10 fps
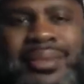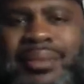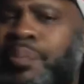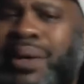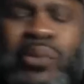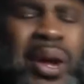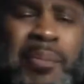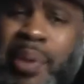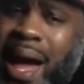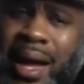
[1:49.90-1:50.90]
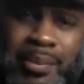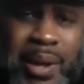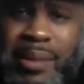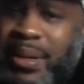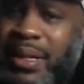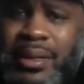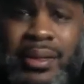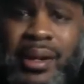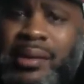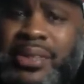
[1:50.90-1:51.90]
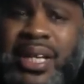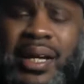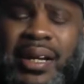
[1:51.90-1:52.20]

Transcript: But we back, baby. You know what I'm saying?